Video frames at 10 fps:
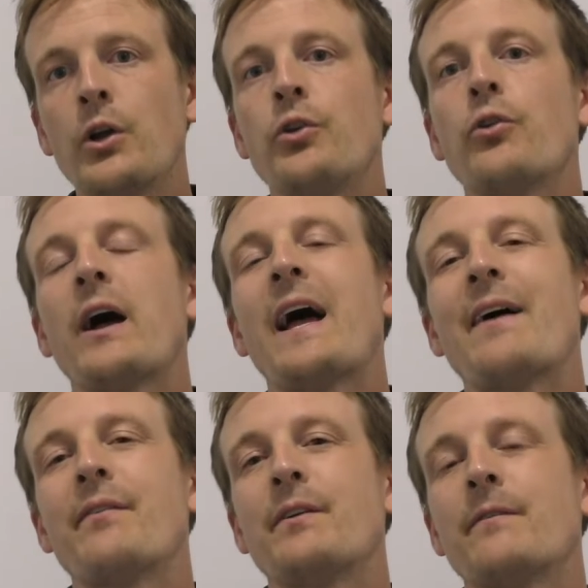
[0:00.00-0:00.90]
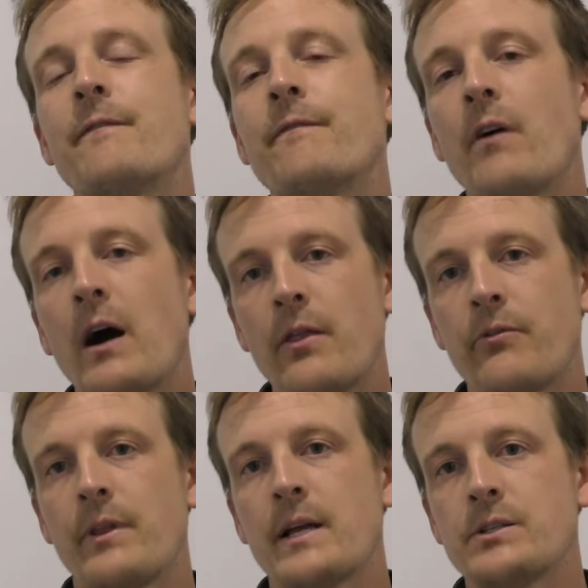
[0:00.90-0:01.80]
you're not having to fight
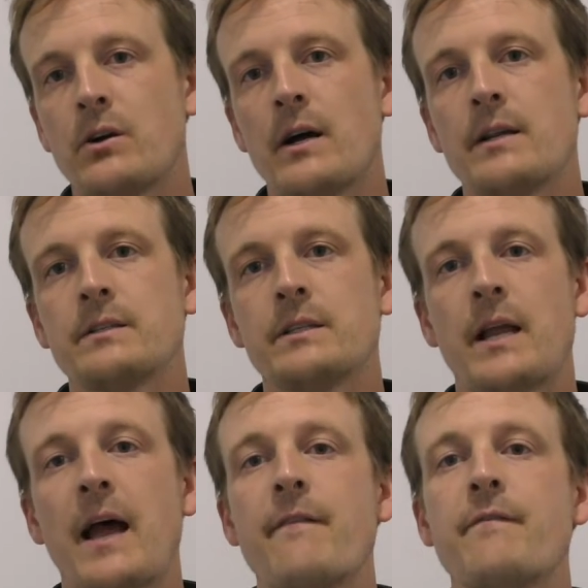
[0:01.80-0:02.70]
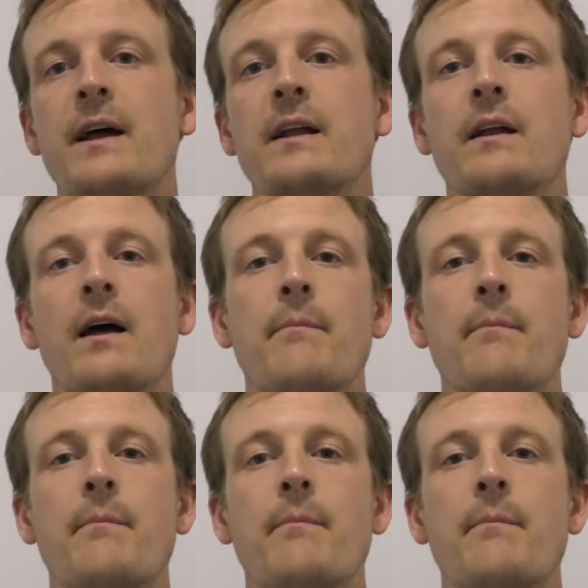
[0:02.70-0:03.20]
through that tightness and have that